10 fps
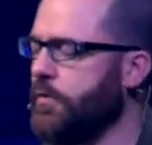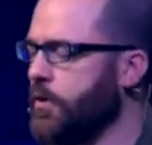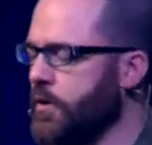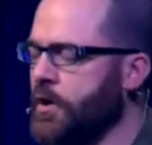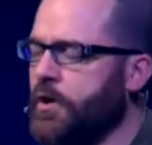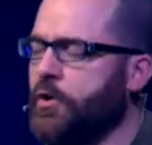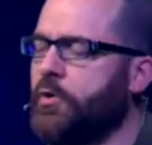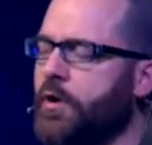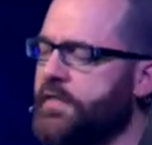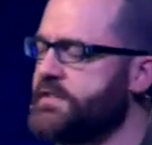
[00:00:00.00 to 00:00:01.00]
or
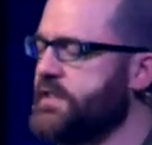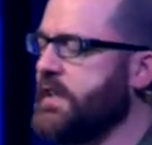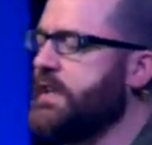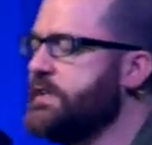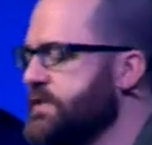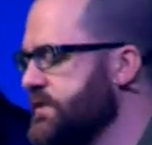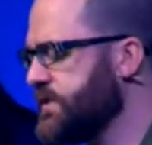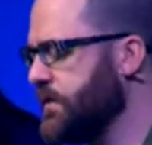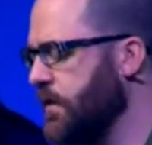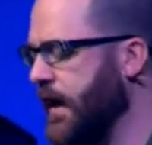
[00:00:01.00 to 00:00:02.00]
who are the Zacchaeuses
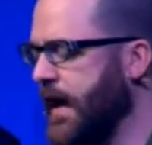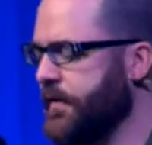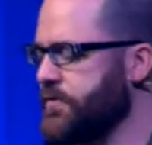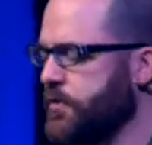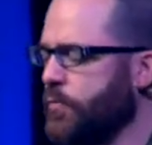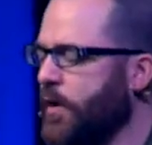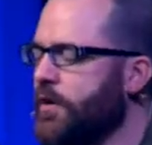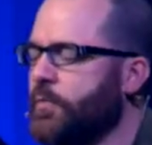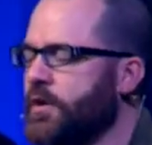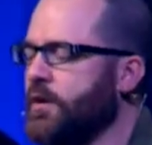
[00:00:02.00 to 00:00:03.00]
in our lives, or where
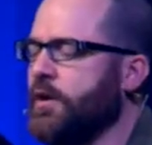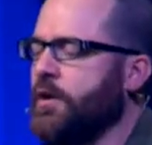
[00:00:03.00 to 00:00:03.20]
we're